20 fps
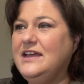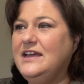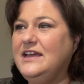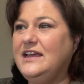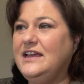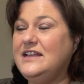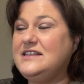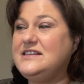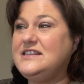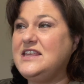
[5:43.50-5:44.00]

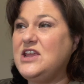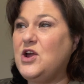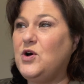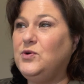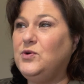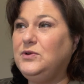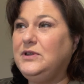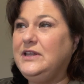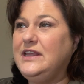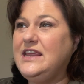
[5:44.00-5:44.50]
it's the
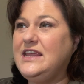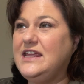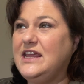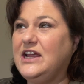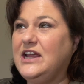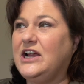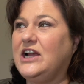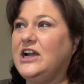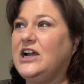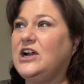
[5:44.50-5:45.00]
only
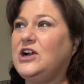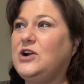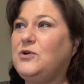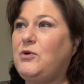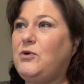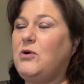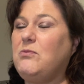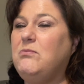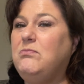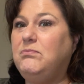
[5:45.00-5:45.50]
year
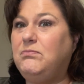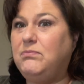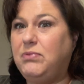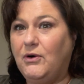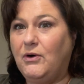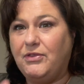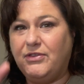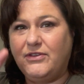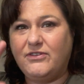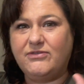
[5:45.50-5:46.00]
where
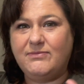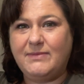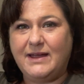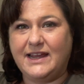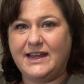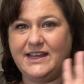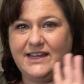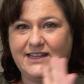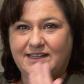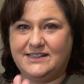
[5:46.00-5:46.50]
both of
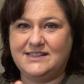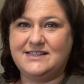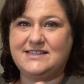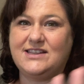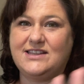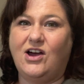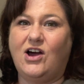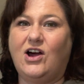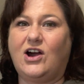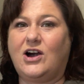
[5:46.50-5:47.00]
my
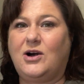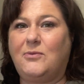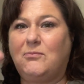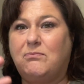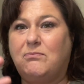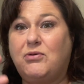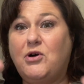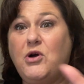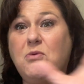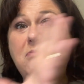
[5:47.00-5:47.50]
kids are
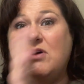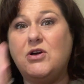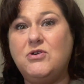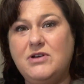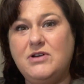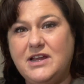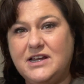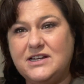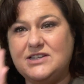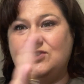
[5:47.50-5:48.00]

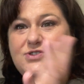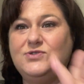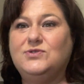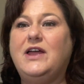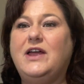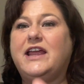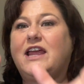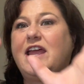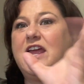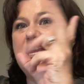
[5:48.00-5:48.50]
promoting to
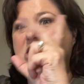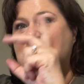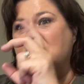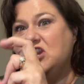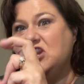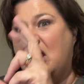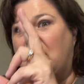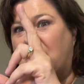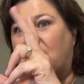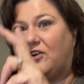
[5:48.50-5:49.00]
like
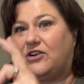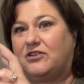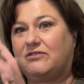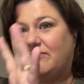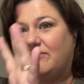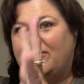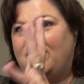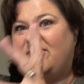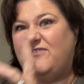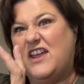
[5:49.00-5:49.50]
another
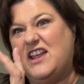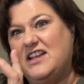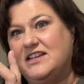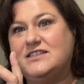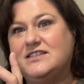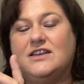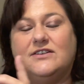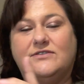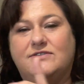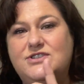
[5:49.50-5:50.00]

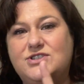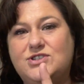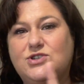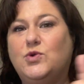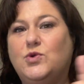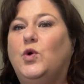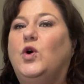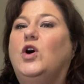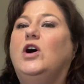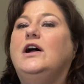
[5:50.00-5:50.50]
phase of
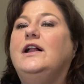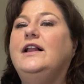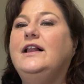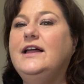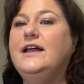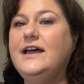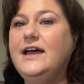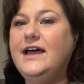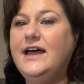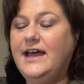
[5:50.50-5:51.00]
school.
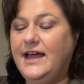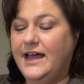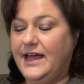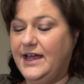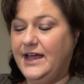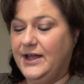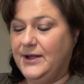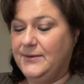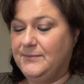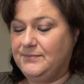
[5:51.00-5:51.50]

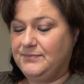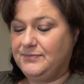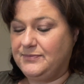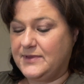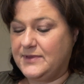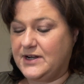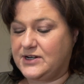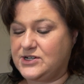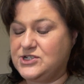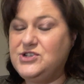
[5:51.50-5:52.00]
Um,
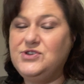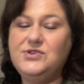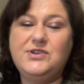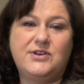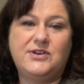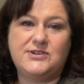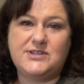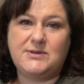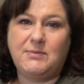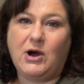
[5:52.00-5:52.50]
they're two
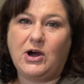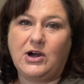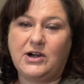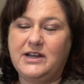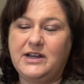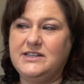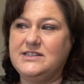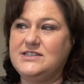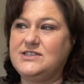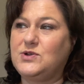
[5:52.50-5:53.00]
years
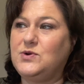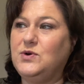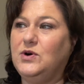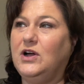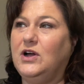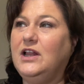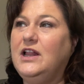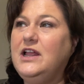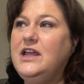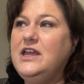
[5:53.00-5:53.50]
apart in
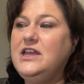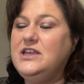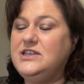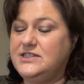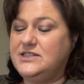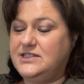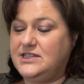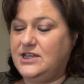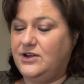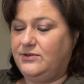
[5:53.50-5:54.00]
school.
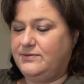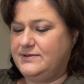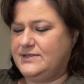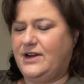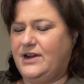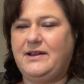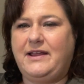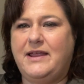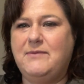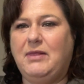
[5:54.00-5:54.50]
So
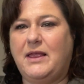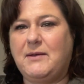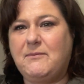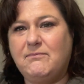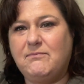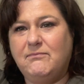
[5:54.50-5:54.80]
sorry, I keep like